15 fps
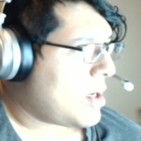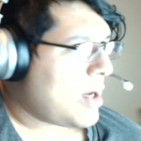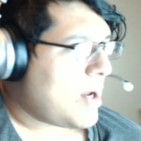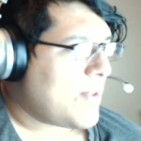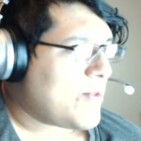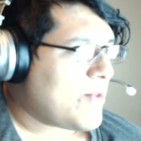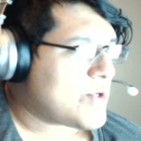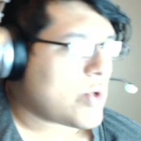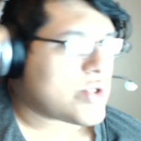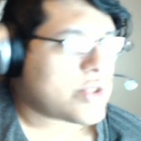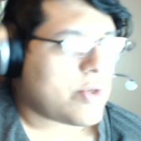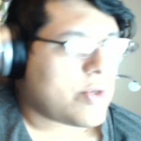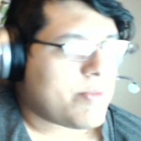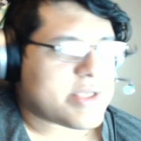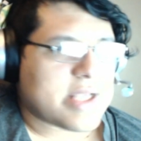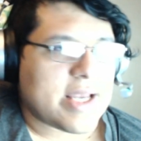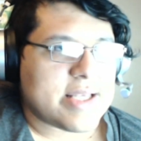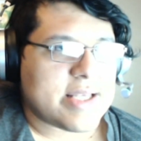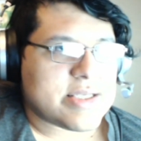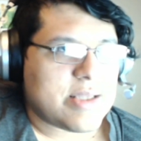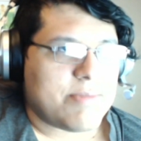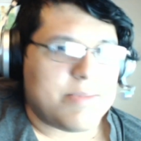there's also
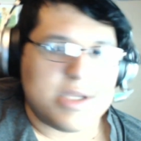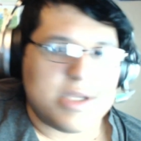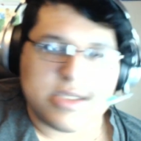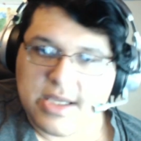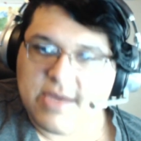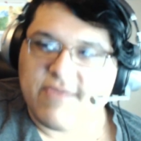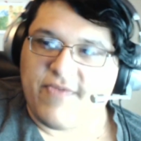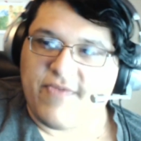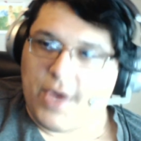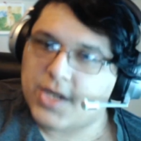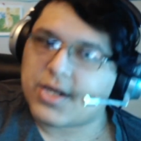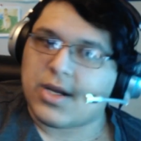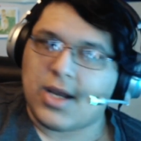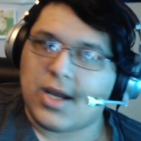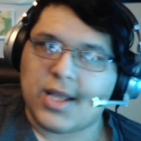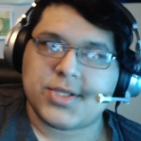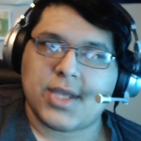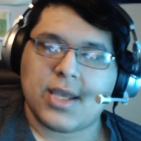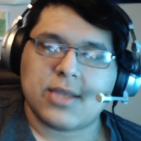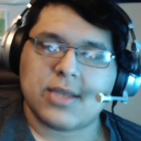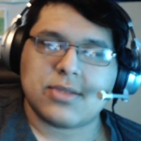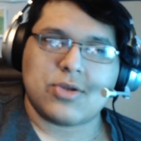besides the missing VOD
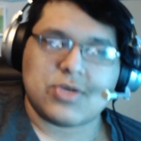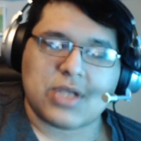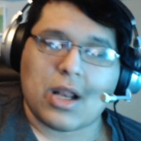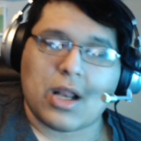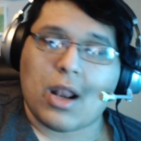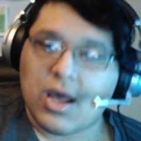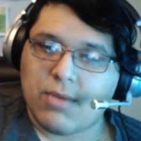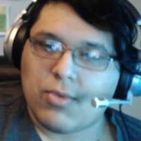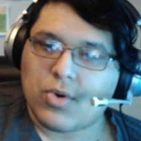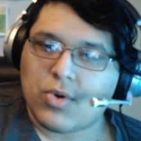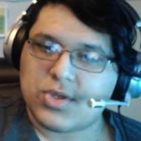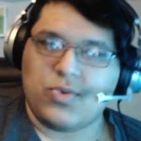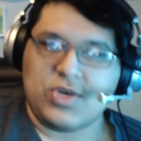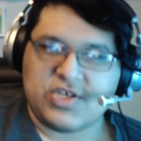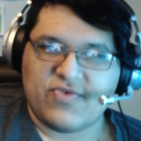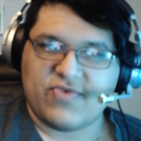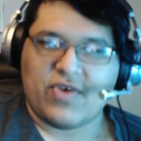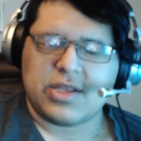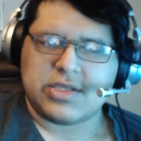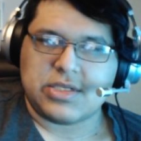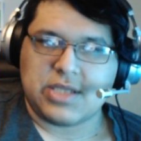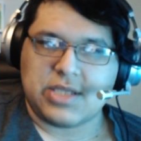content, there's a lot more Twitch
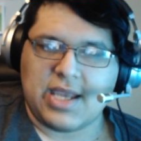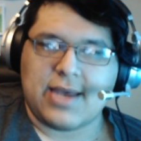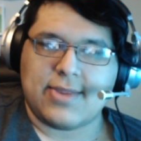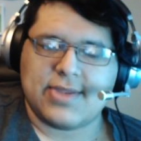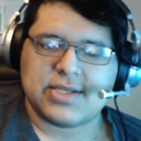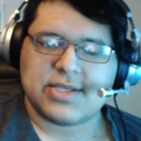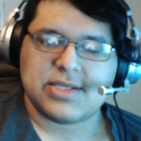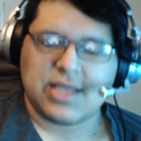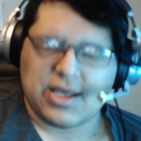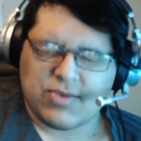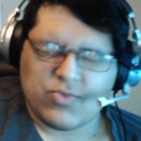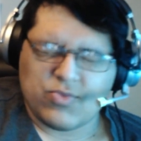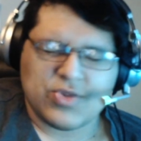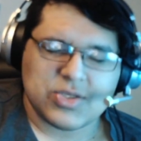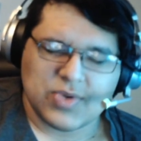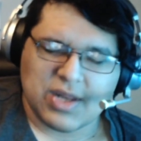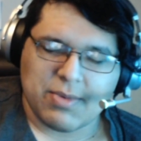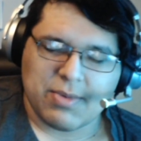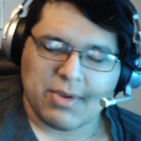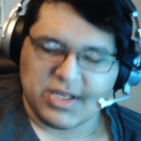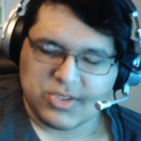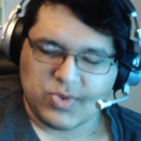VODs. Yeah, this is what I
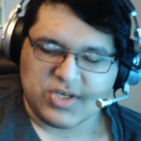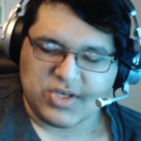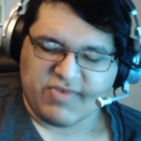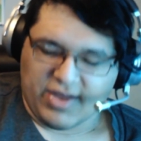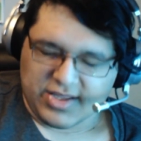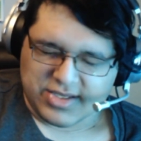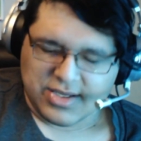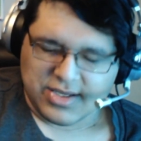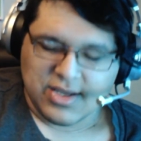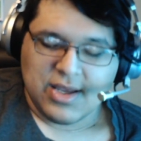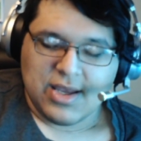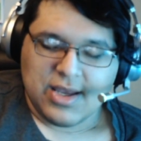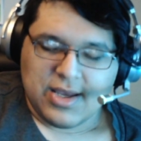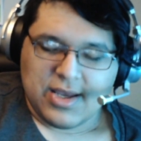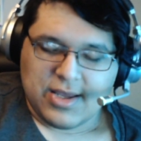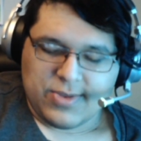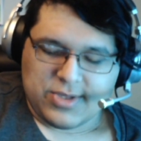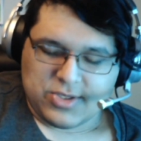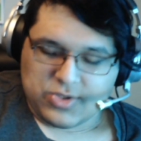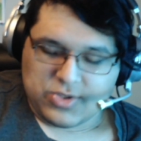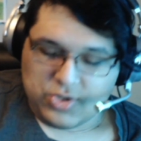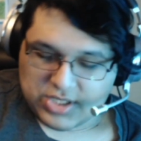meant by Twitch VOD.
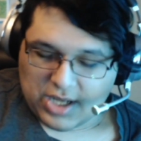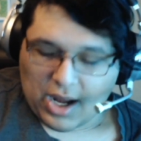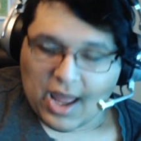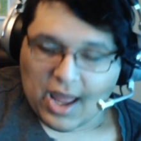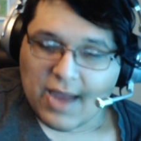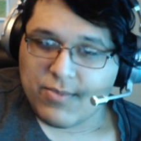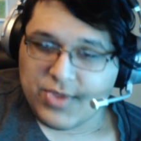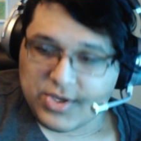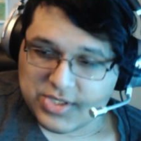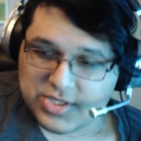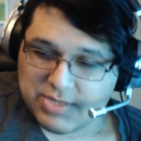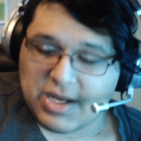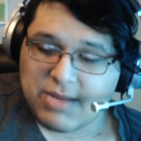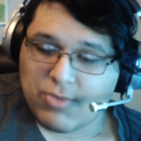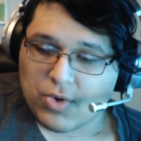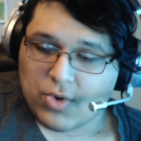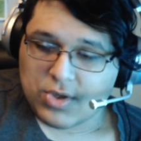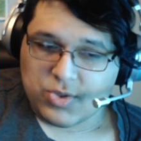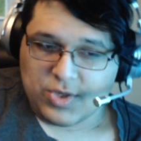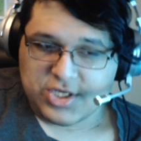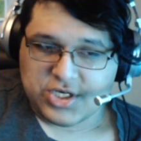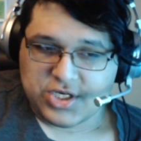There's many more
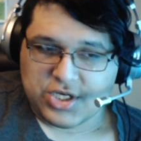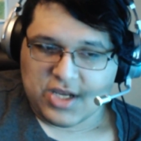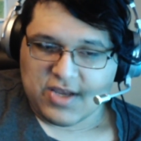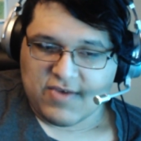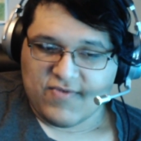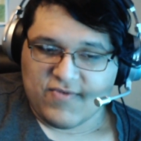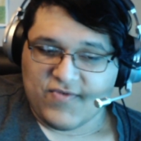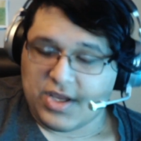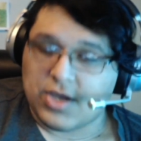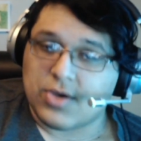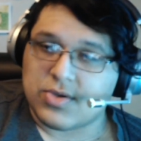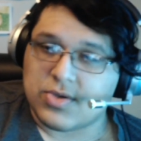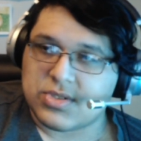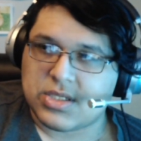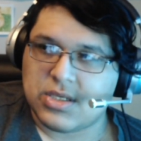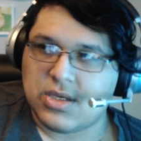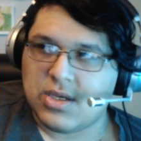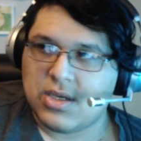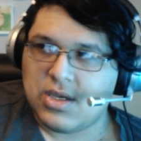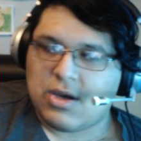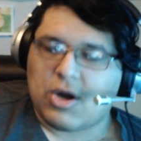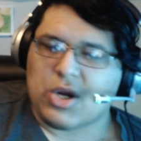Twitch videos
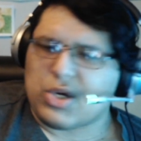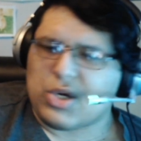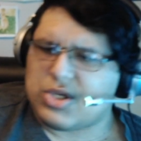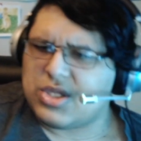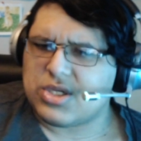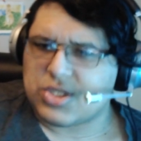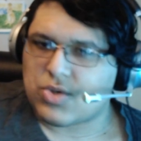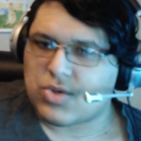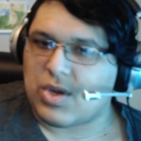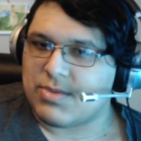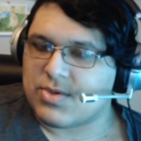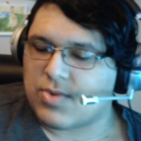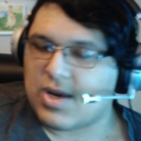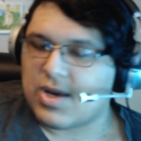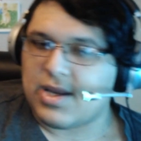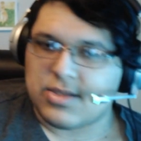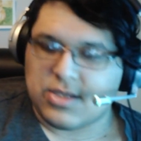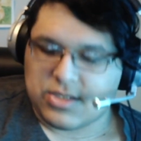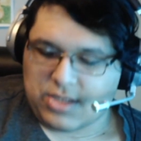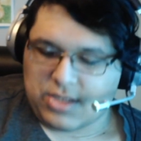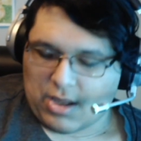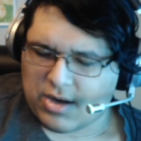or the streams, right?
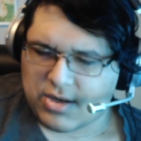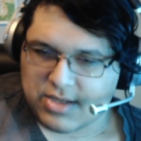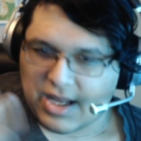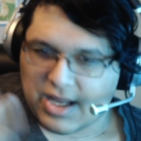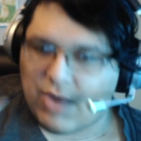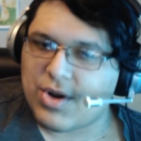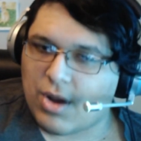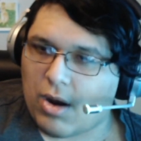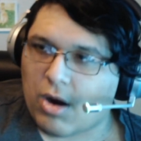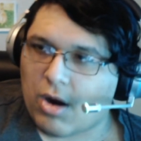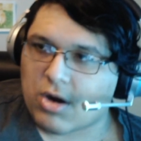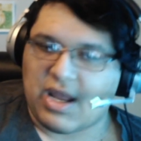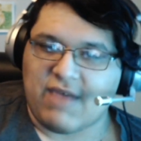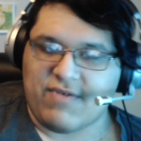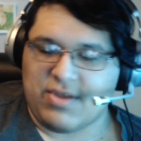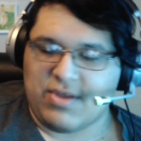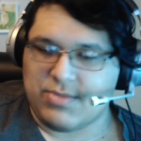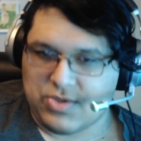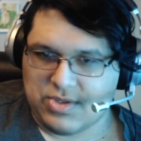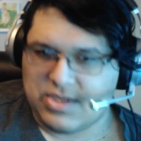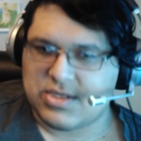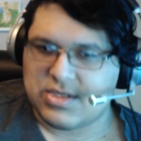I want to archive them.
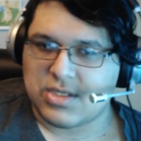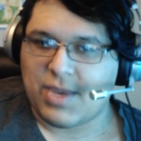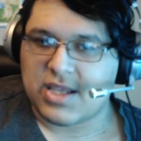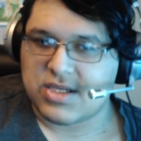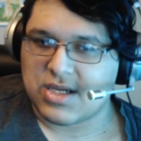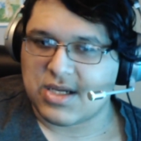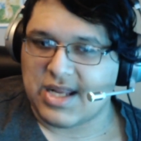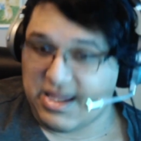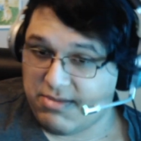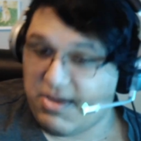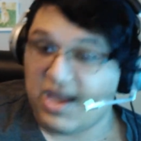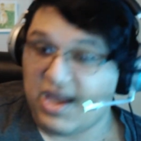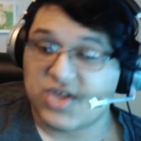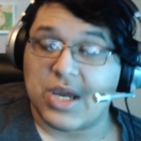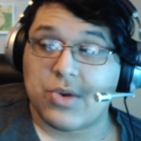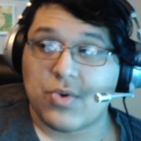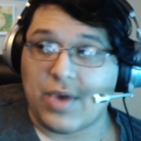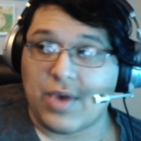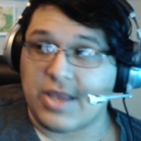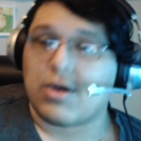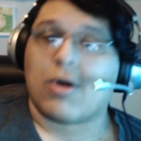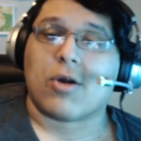So this is basically the main channel
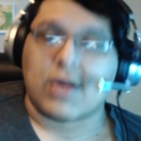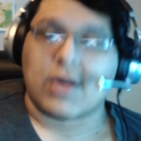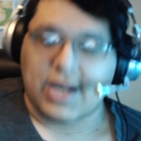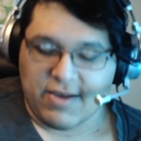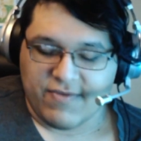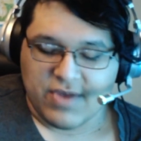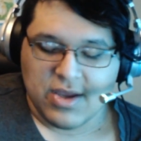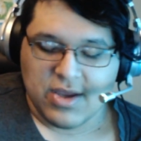and the archive